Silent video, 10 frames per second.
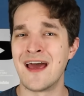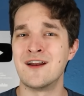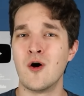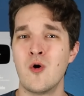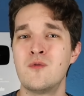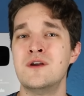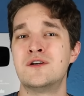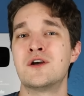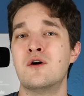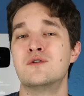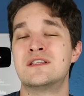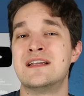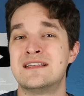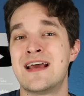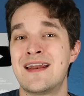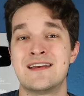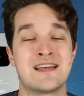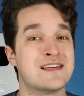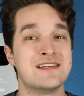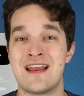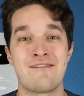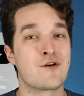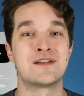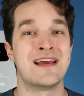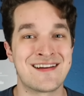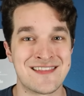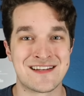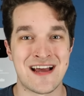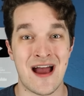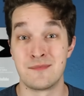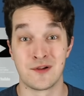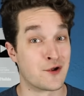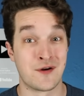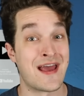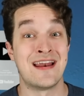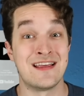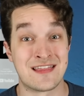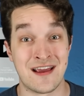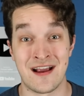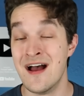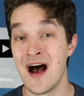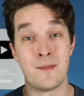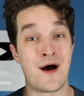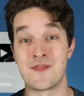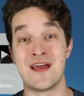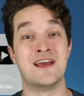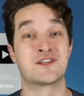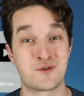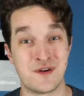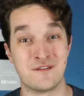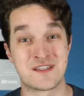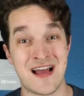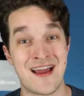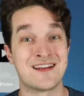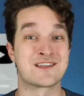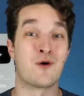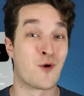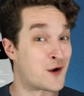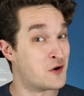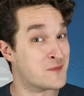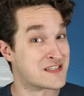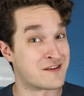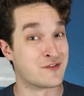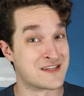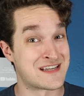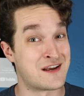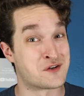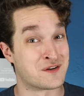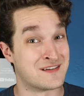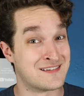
and it only shows that Dennis has never taken the time to learn anything about the history of science or human civilization.